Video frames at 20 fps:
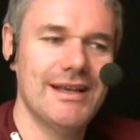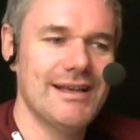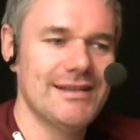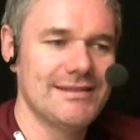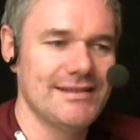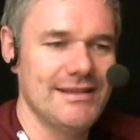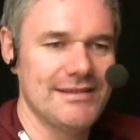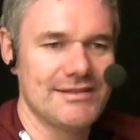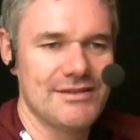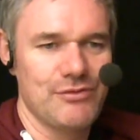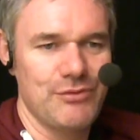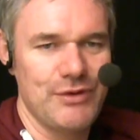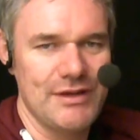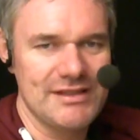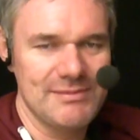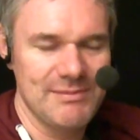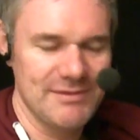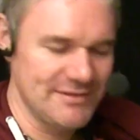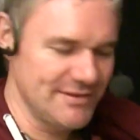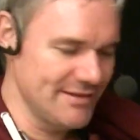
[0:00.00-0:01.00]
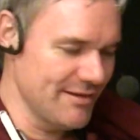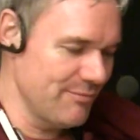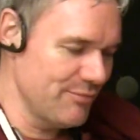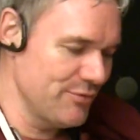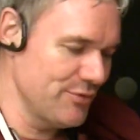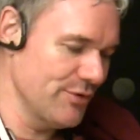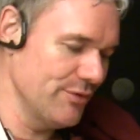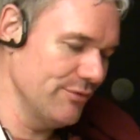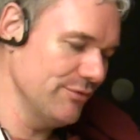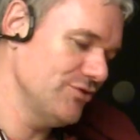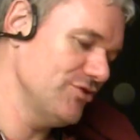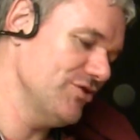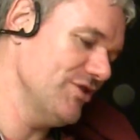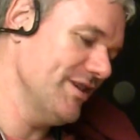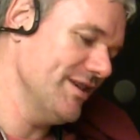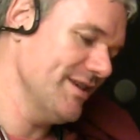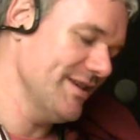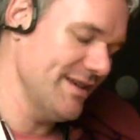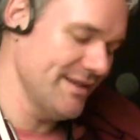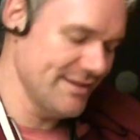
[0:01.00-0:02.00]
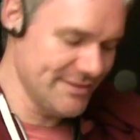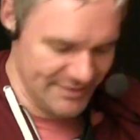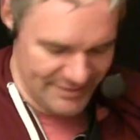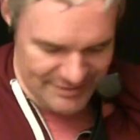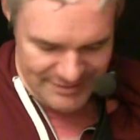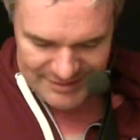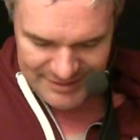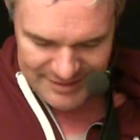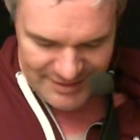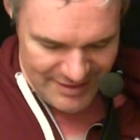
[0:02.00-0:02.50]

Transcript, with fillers: since Christmas is approaching, is